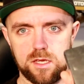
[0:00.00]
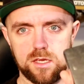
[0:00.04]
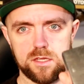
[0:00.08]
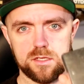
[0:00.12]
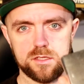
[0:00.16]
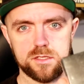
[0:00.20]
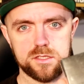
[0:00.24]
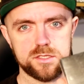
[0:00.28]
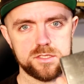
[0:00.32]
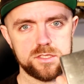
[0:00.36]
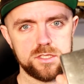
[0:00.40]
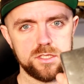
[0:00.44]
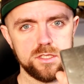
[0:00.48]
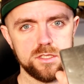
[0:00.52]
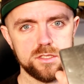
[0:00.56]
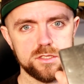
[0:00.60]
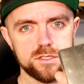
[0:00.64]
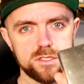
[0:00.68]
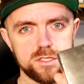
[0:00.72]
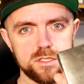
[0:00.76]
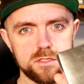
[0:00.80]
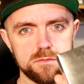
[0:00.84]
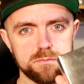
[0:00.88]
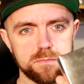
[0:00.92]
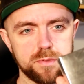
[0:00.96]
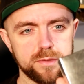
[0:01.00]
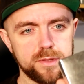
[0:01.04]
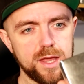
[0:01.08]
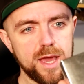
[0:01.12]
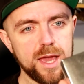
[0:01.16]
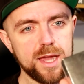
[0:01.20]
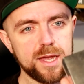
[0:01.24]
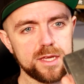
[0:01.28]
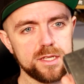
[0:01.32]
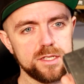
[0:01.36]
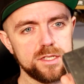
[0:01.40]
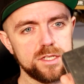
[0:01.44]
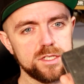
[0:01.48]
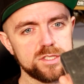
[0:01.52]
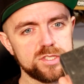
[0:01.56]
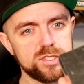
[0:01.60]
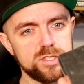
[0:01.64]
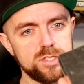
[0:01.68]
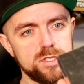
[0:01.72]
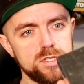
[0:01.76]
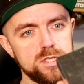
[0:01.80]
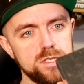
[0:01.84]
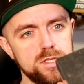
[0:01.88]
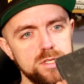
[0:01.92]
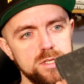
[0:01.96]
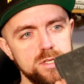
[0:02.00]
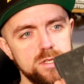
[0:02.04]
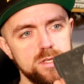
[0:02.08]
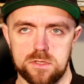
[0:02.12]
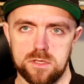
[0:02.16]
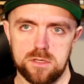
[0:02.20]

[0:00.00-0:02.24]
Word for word: and the CNC Black Edition,